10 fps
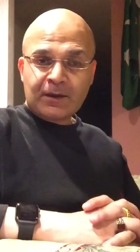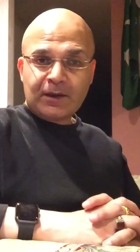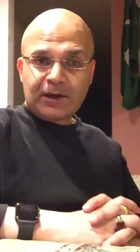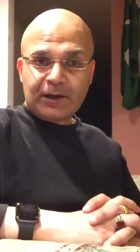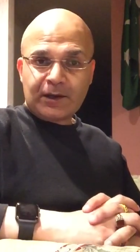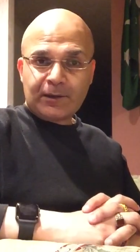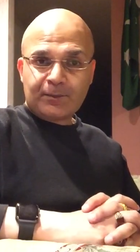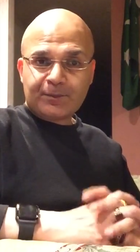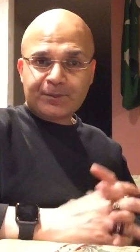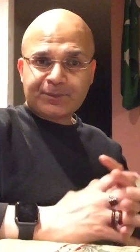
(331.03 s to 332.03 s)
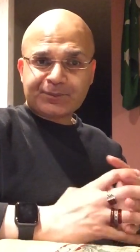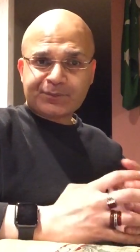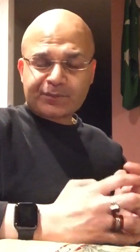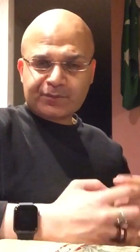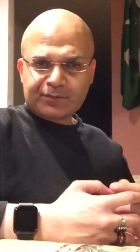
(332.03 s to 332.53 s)
A
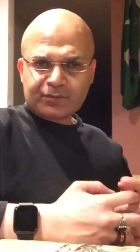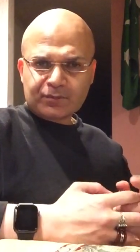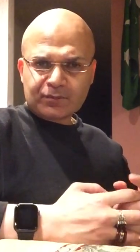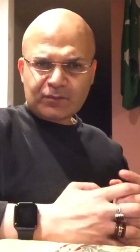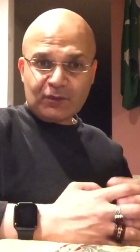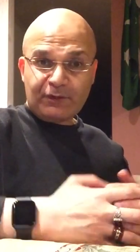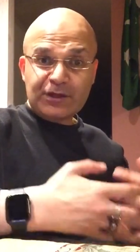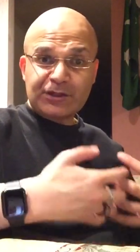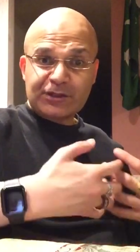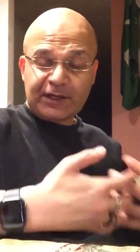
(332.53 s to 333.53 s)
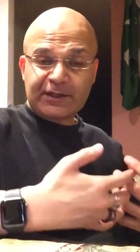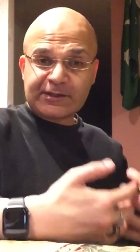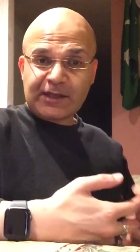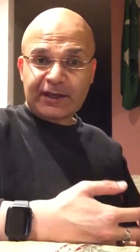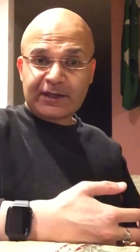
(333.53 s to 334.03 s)
very stunning
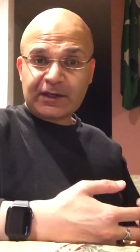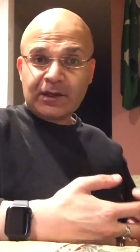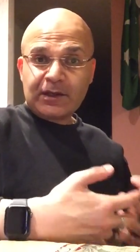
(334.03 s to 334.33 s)
design.